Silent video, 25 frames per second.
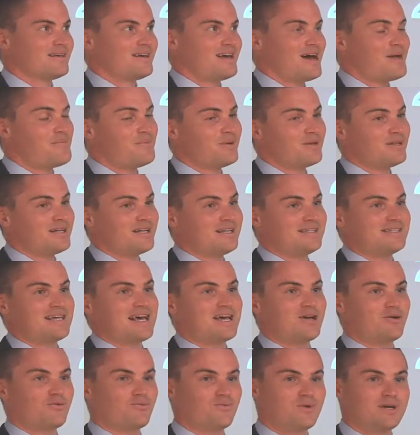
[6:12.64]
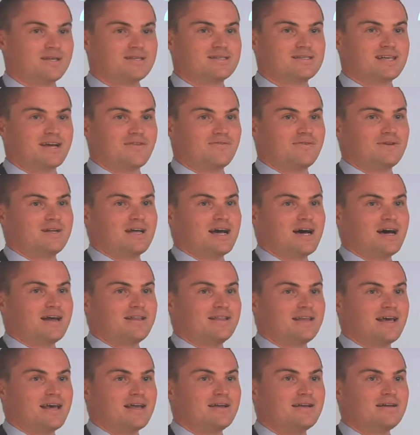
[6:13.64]
ability to take a risk every now
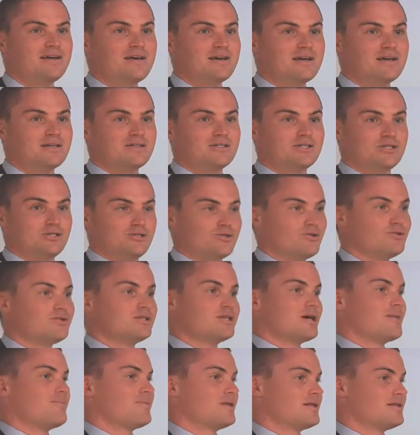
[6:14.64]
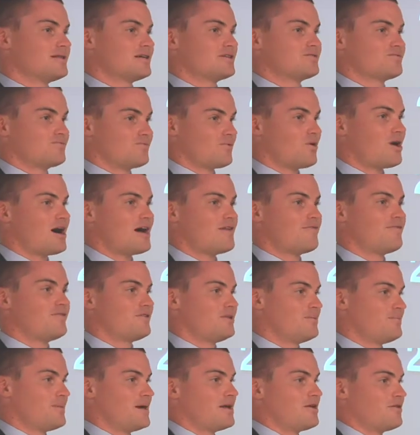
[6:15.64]
and then to do something that's right for
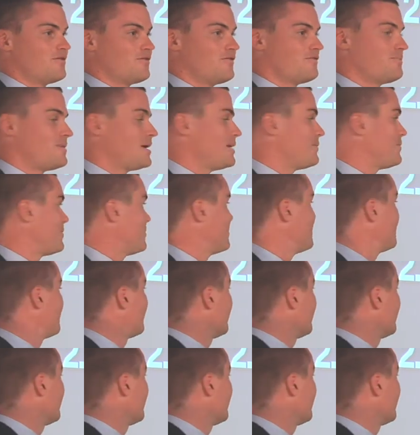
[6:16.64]
the better of people.